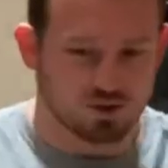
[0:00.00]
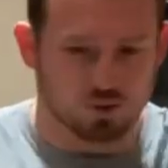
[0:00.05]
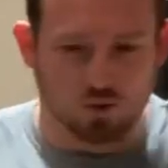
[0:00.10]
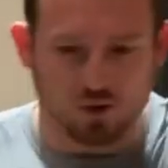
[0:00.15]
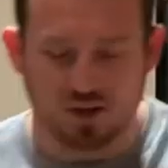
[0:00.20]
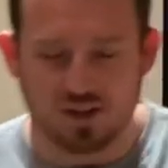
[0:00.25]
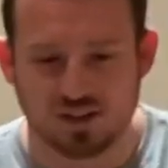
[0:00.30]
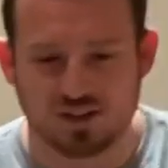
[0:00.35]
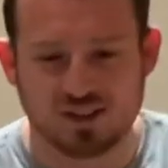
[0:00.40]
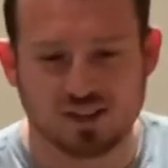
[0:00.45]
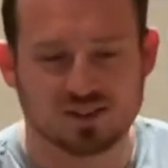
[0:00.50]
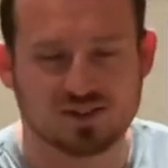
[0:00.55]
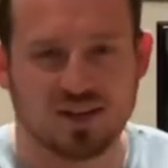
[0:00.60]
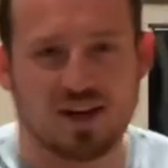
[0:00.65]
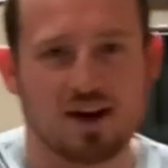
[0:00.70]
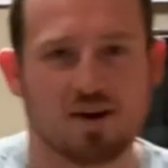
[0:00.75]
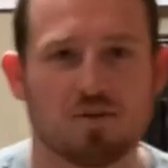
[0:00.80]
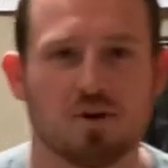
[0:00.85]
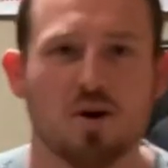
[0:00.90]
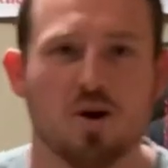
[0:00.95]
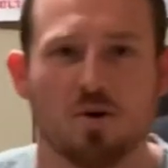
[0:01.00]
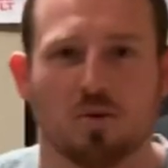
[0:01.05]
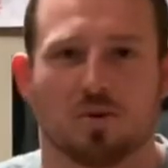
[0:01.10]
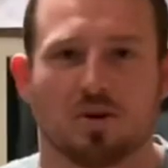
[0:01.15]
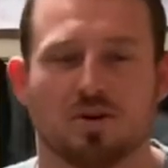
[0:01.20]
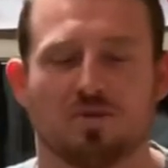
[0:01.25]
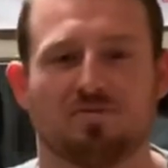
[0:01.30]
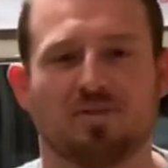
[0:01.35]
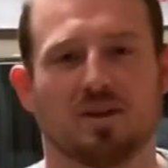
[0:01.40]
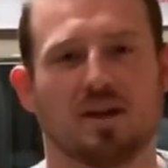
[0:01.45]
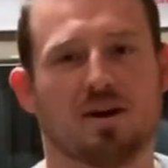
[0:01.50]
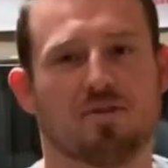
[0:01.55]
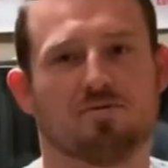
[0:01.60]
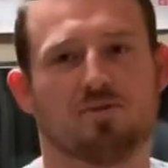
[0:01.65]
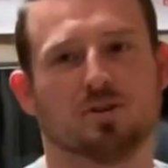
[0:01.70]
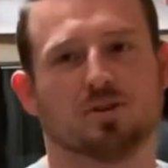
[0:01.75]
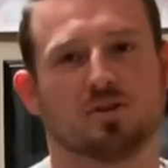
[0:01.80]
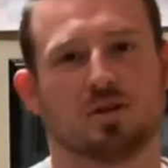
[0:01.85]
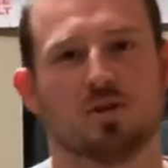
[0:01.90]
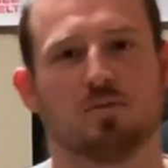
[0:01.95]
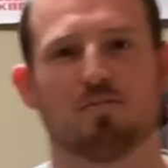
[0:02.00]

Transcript: we're gonna test it out. We're gonna feel how it feels on the